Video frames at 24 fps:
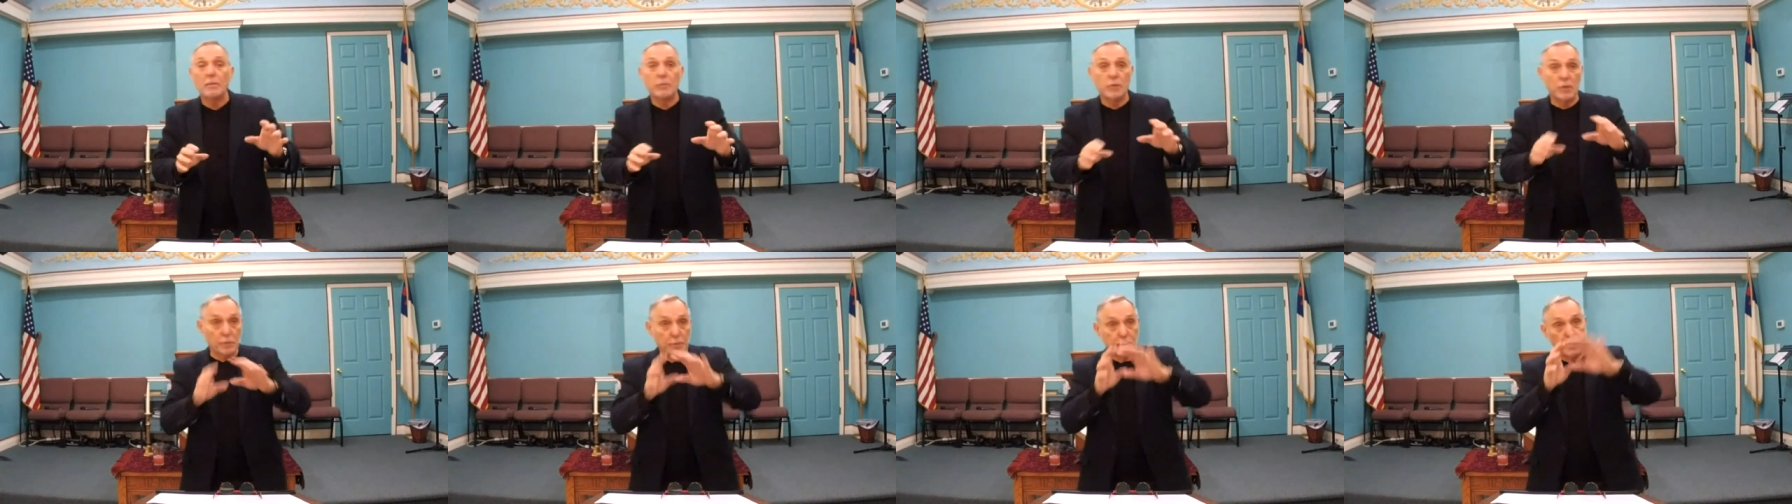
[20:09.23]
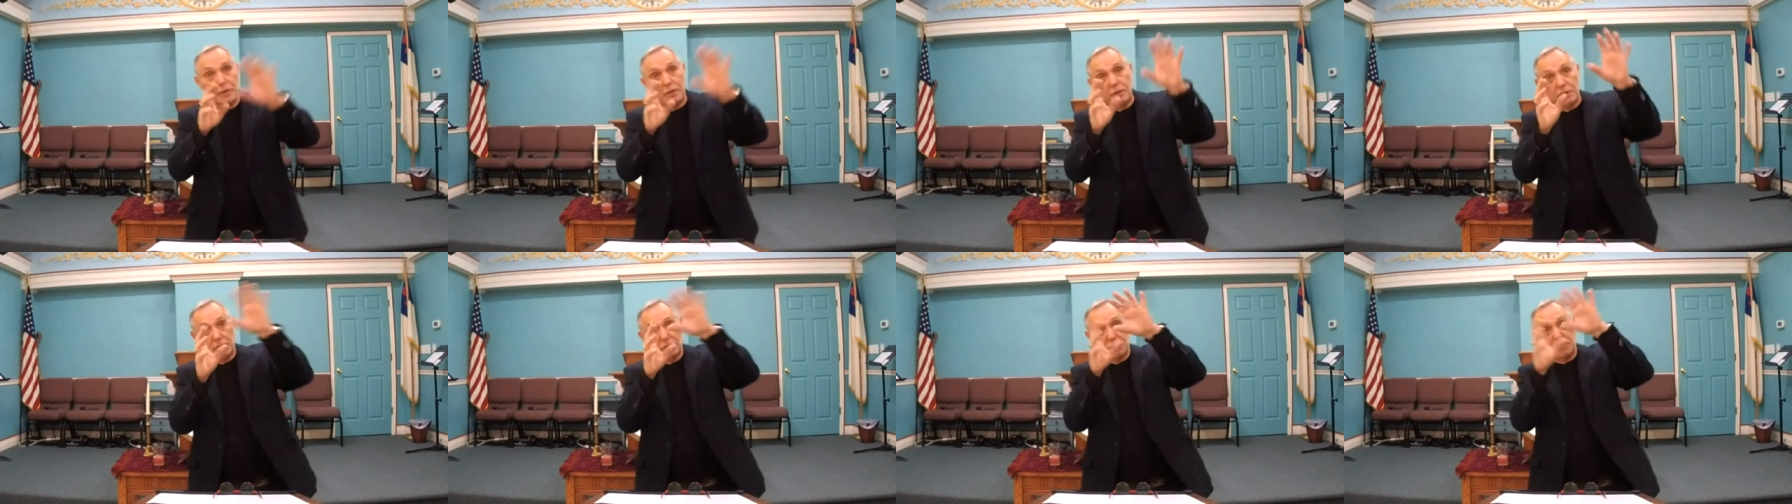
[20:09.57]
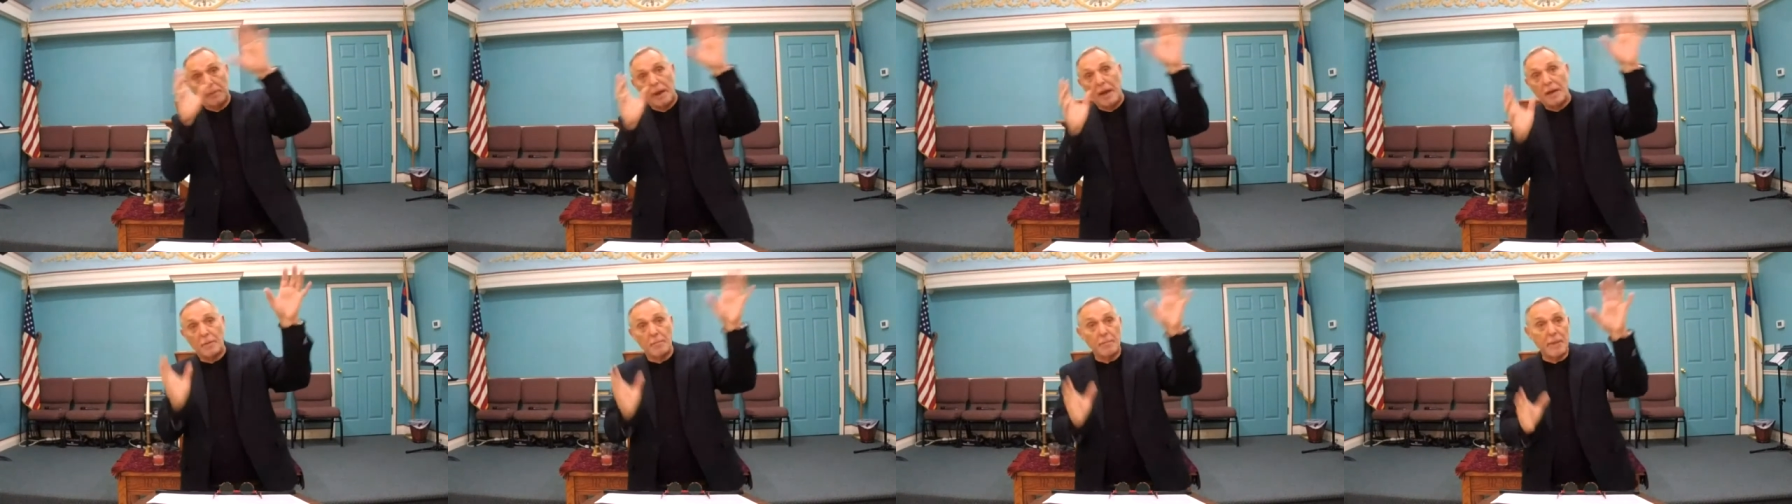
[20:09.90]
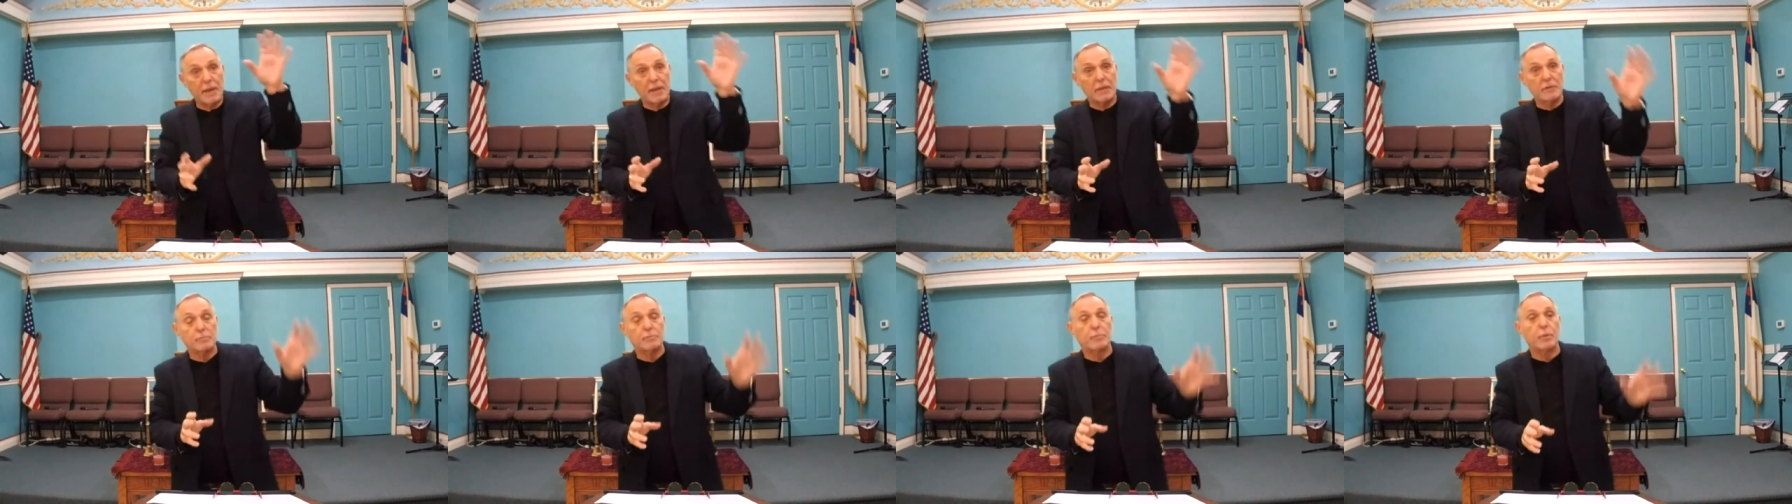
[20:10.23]
because modern
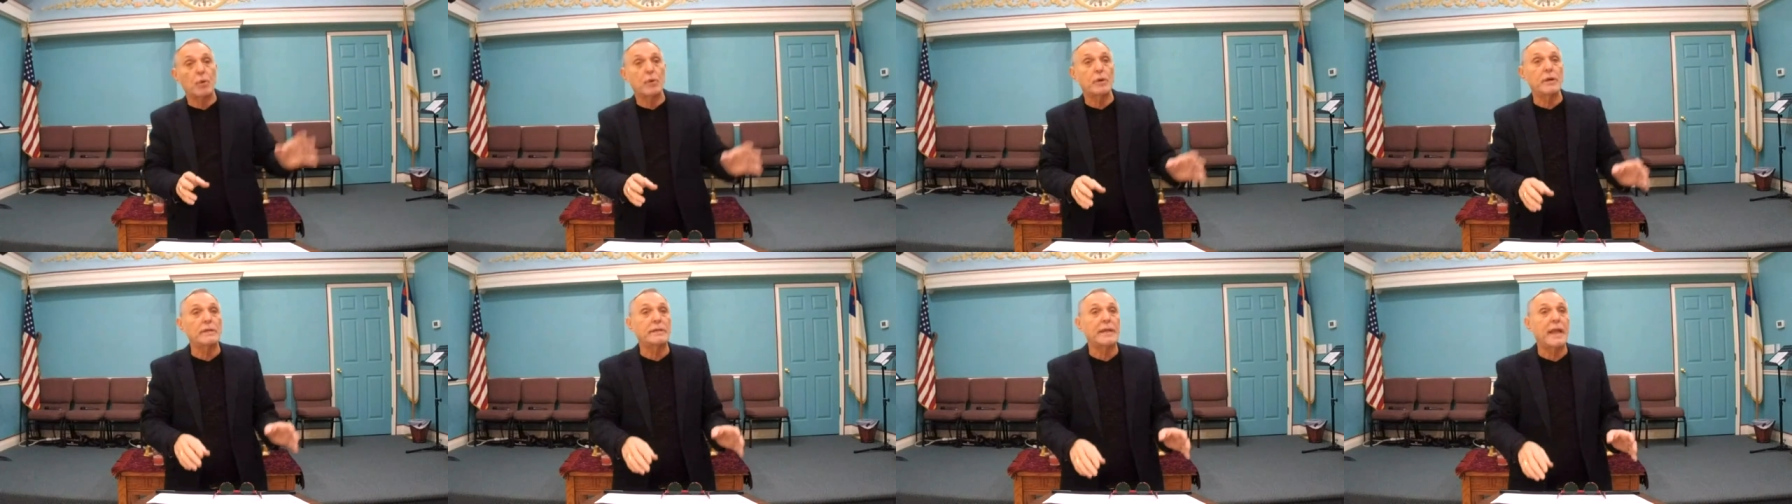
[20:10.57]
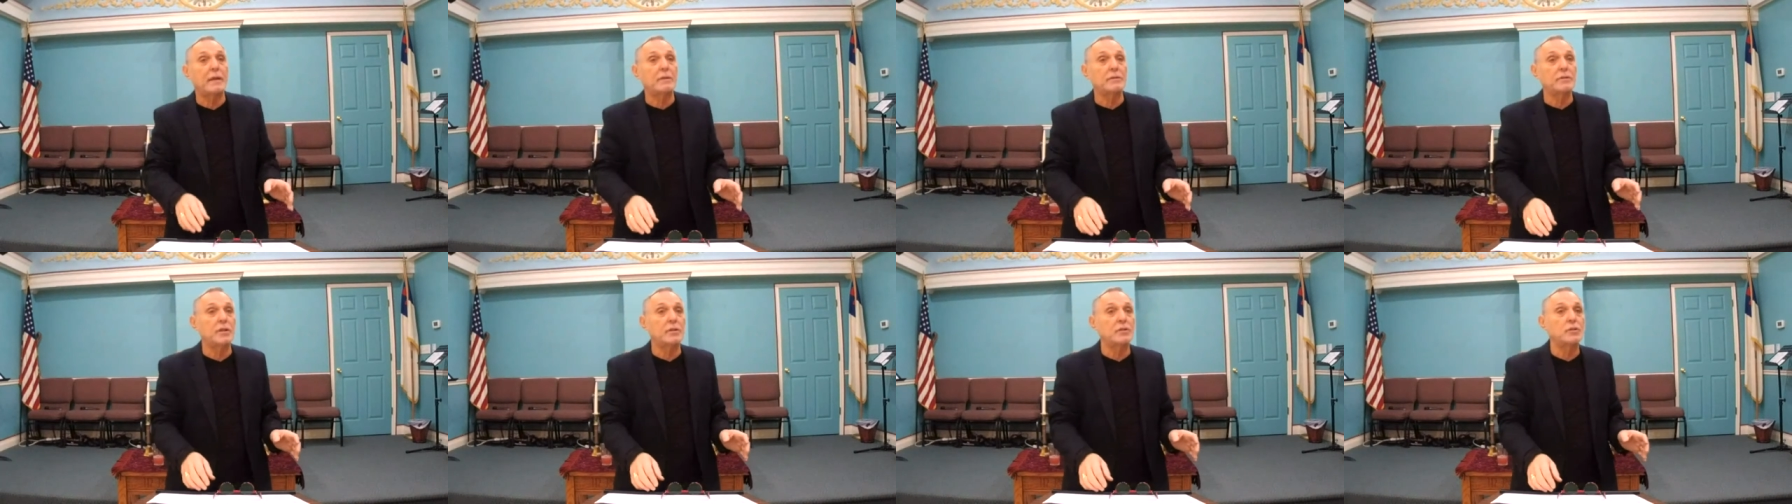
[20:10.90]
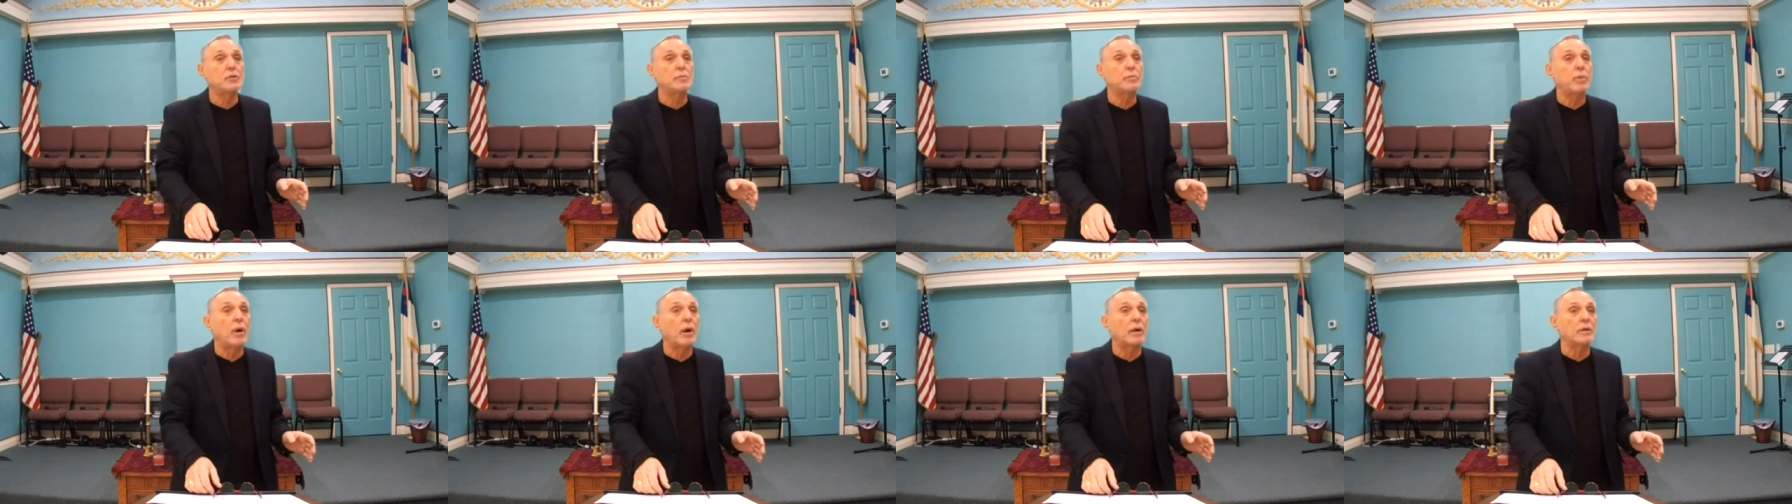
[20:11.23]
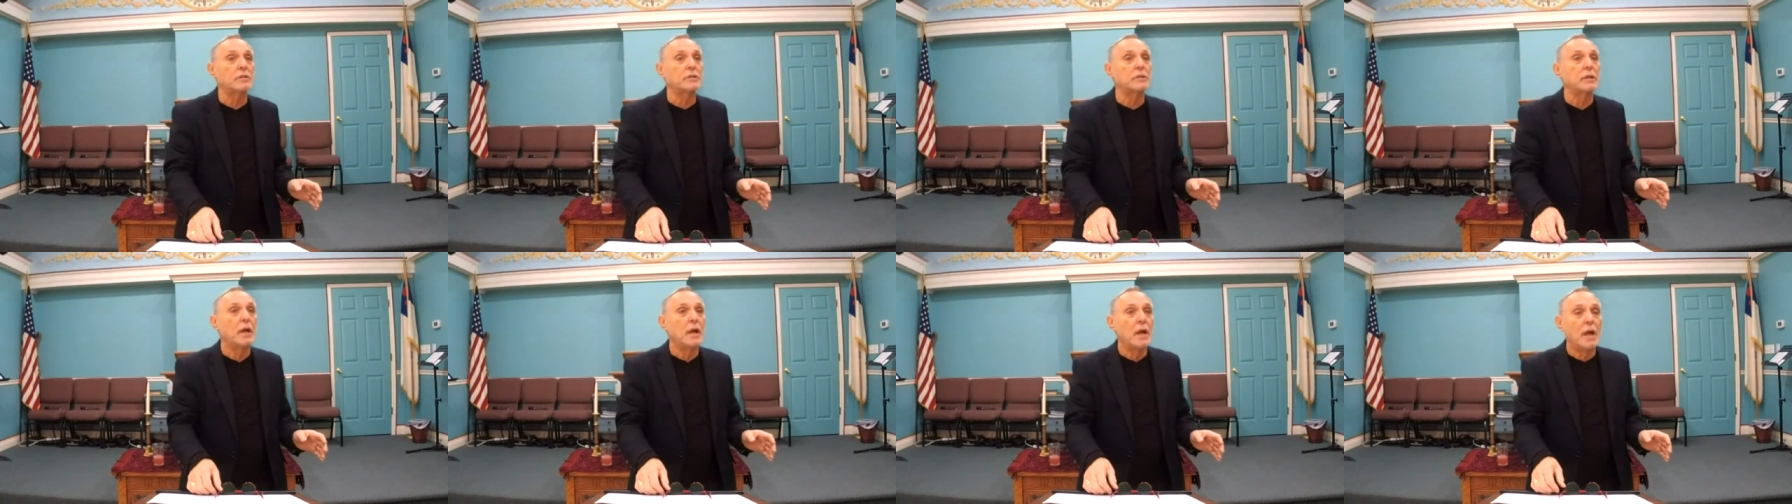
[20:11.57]
man has broken it down into two
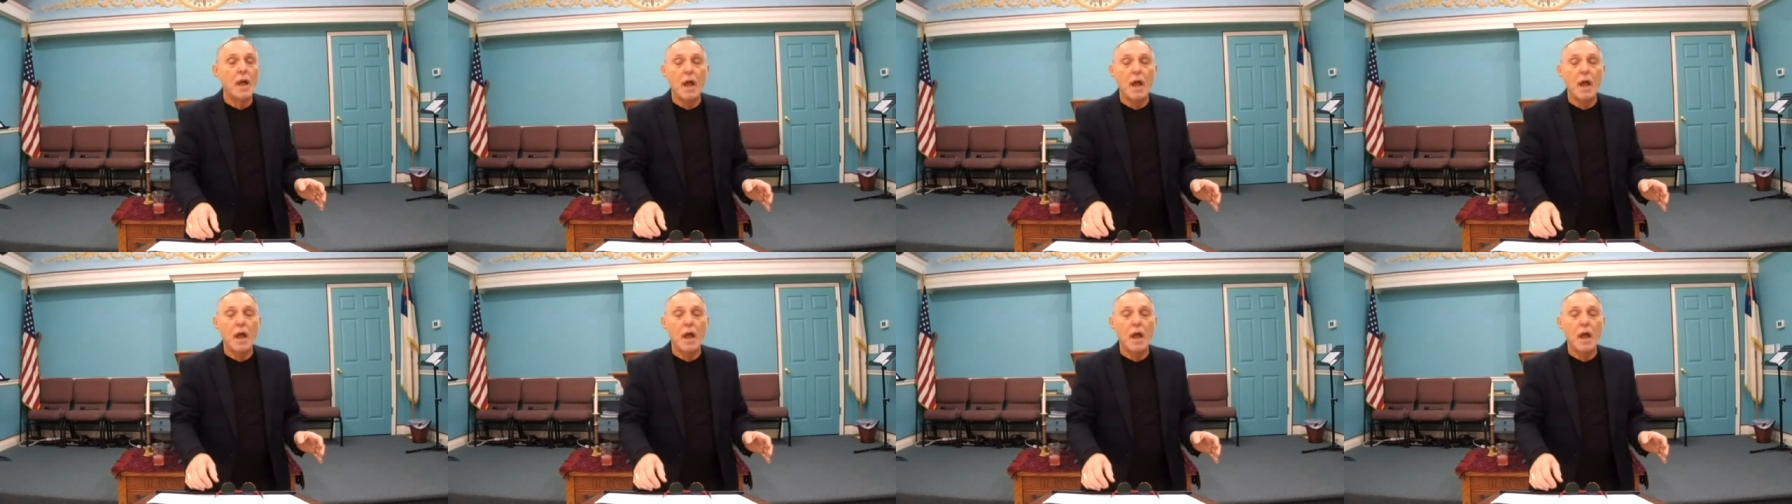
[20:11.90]
parts.